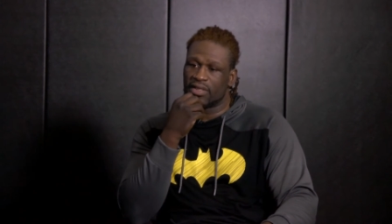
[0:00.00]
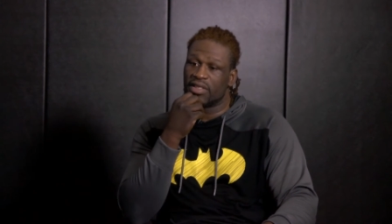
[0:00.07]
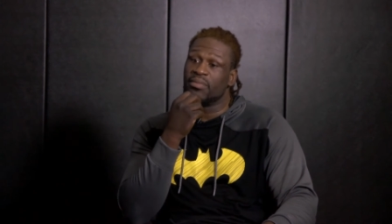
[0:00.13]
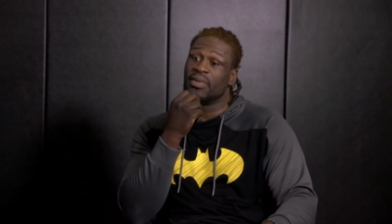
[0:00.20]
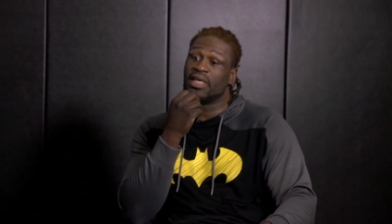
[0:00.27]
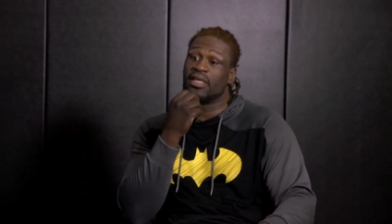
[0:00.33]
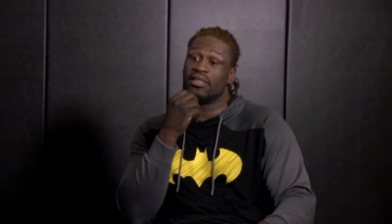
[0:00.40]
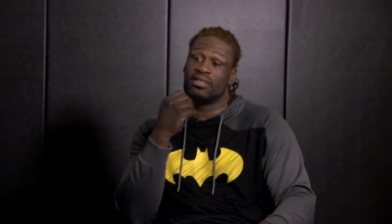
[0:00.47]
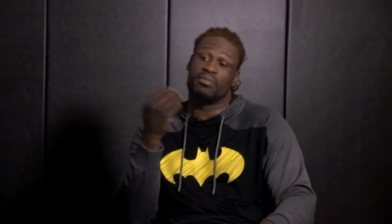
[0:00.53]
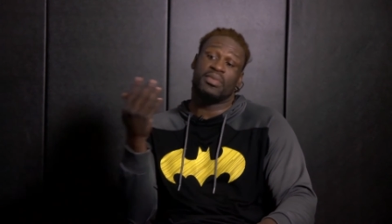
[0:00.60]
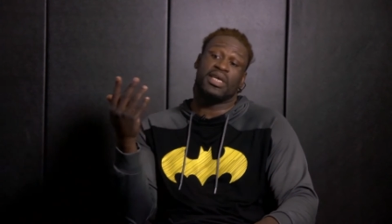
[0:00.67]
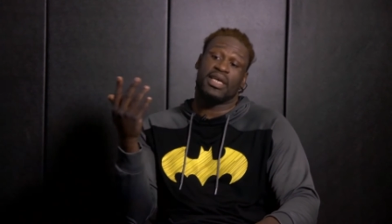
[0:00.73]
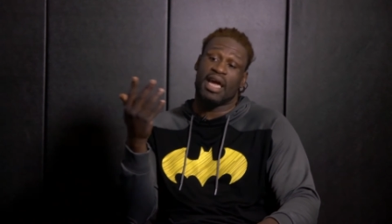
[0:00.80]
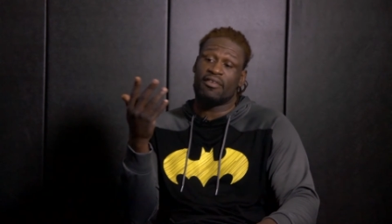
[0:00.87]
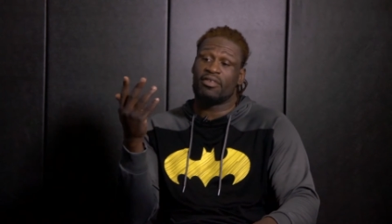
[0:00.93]
To
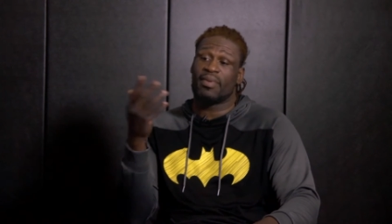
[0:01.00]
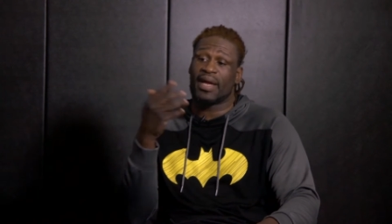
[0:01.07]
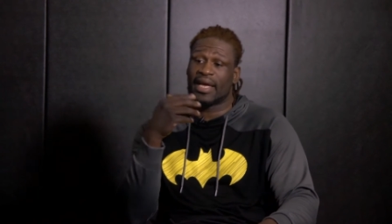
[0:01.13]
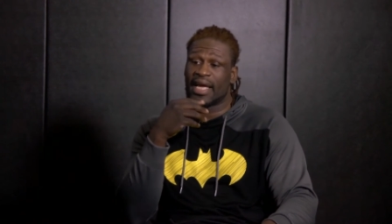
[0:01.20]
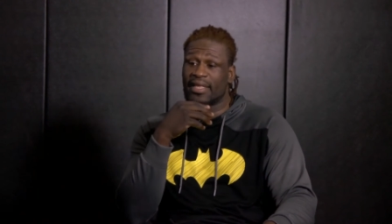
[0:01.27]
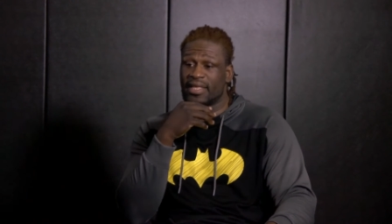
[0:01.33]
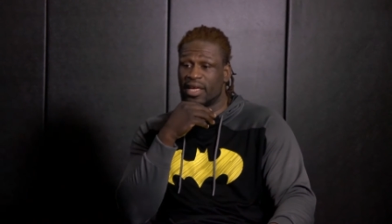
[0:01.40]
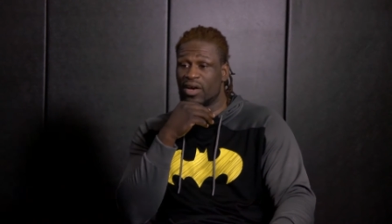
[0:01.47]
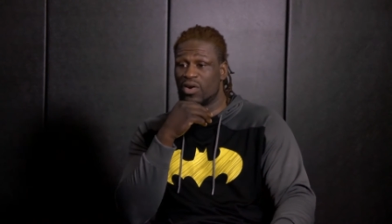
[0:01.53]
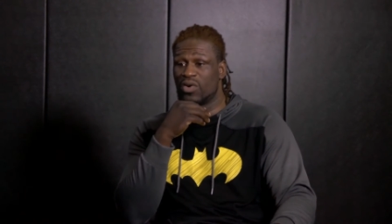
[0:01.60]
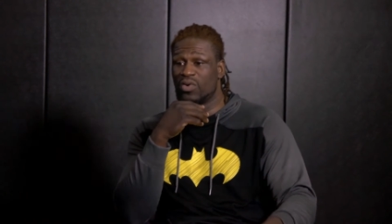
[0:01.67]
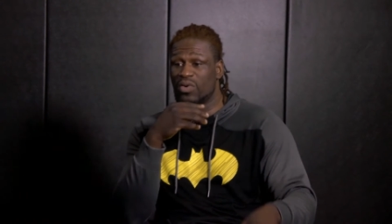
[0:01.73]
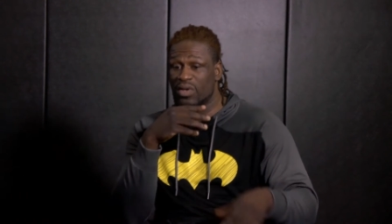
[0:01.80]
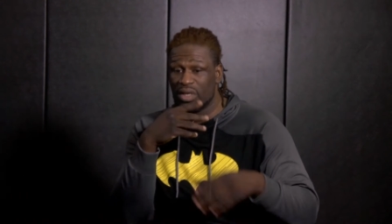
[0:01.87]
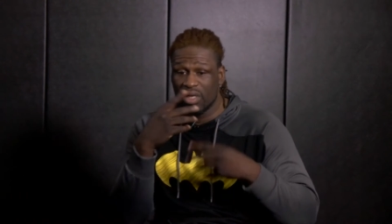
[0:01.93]
me, everybody got their
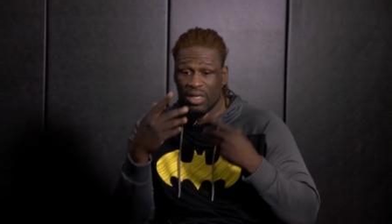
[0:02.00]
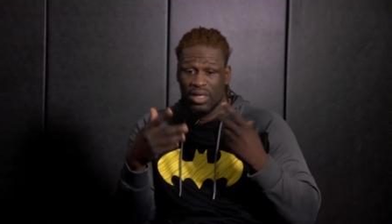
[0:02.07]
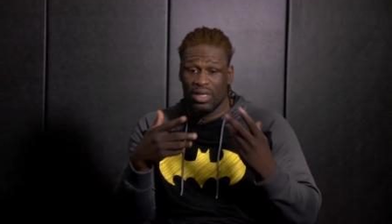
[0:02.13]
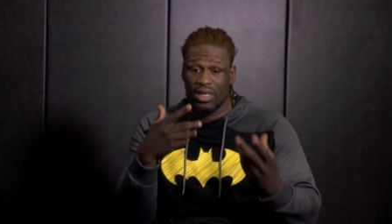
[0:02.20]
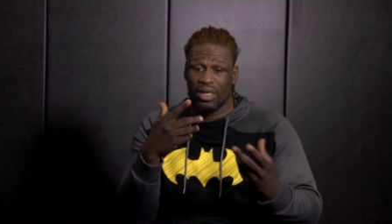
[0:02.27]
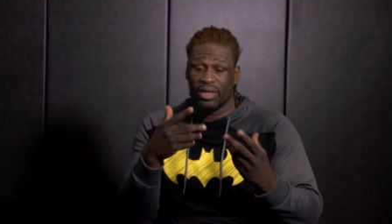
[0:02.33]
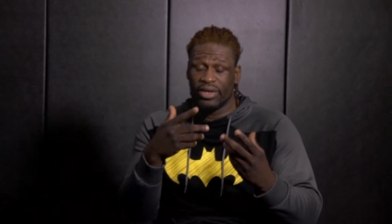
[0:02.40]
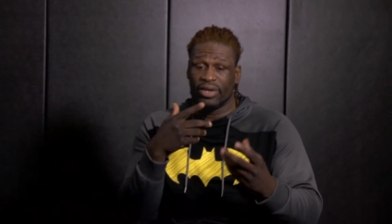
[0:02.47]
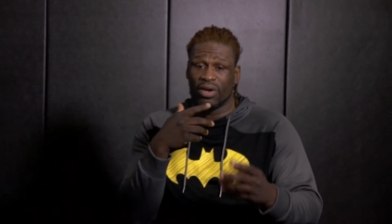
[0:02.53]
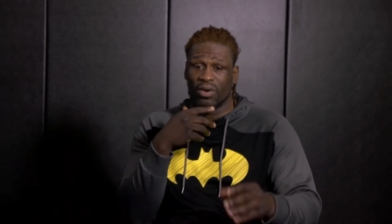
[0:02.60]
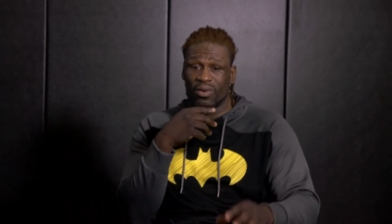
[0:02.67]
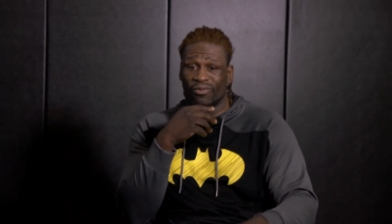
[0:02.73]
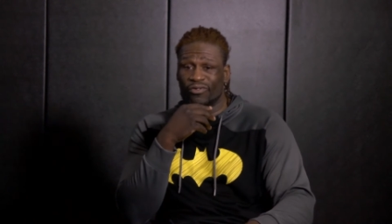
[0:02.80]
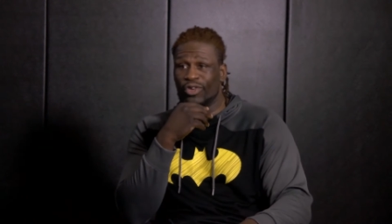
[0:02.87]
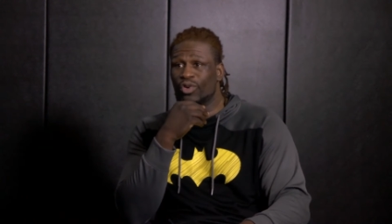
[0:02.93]
own, you
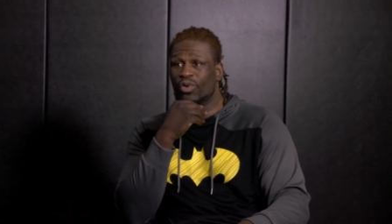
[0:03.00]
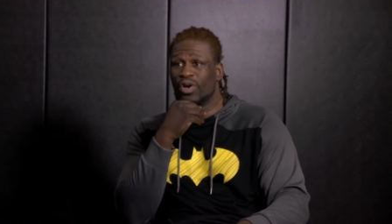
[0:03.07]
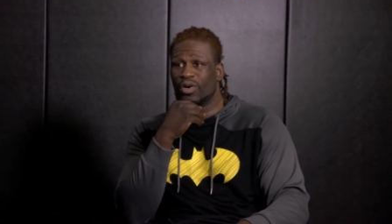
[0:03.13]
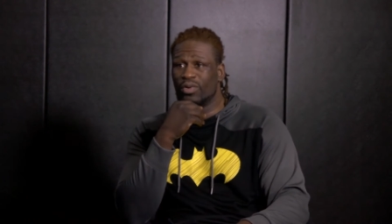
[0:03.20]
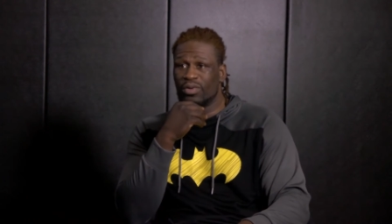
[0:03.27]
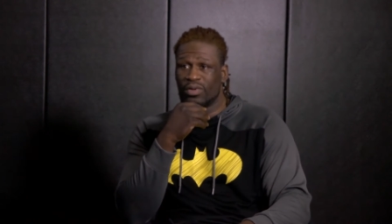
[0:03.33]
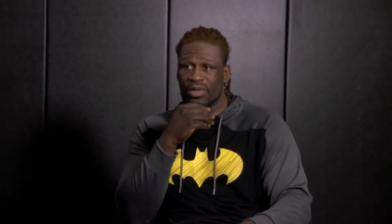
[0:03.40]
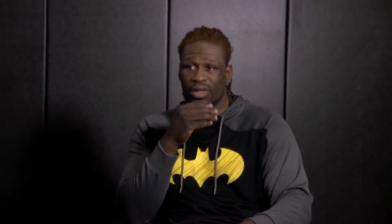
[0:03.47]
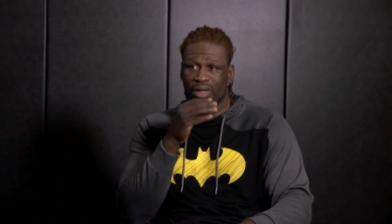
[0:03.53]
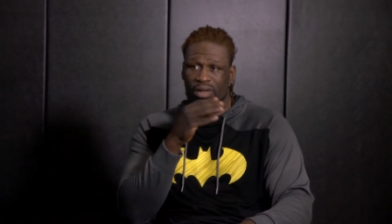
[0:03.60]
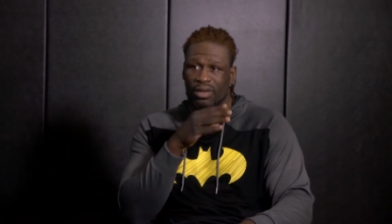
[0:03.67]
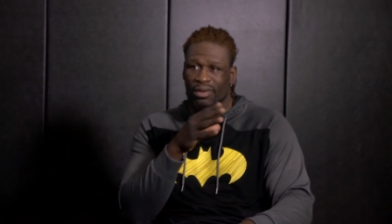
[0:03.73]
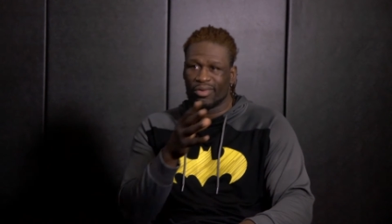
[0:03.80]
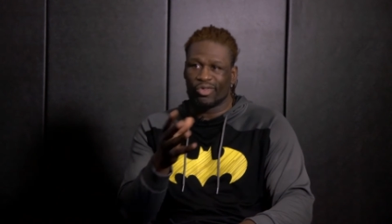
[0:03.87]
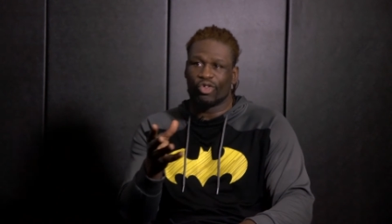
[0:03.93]
know, view on
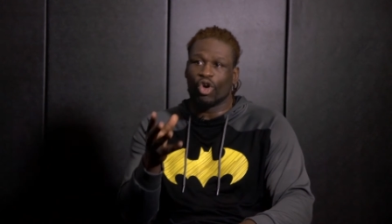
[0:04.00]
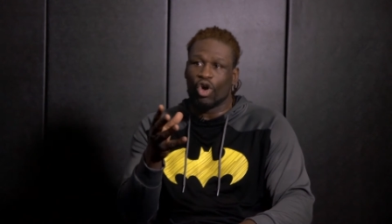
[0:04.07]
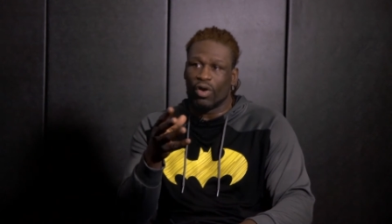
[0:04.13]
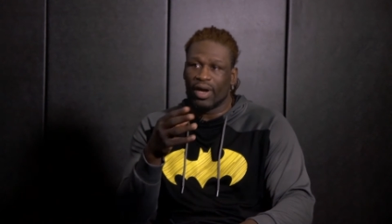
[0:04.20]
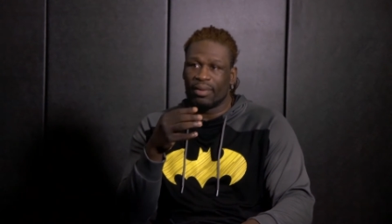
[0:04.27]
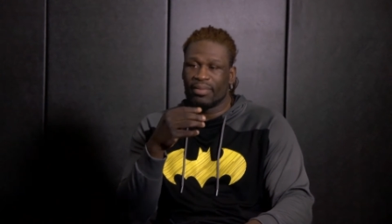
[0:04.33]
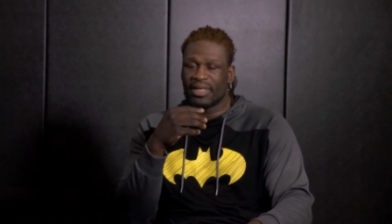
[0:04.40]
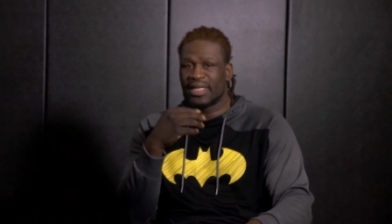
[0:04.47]
growing.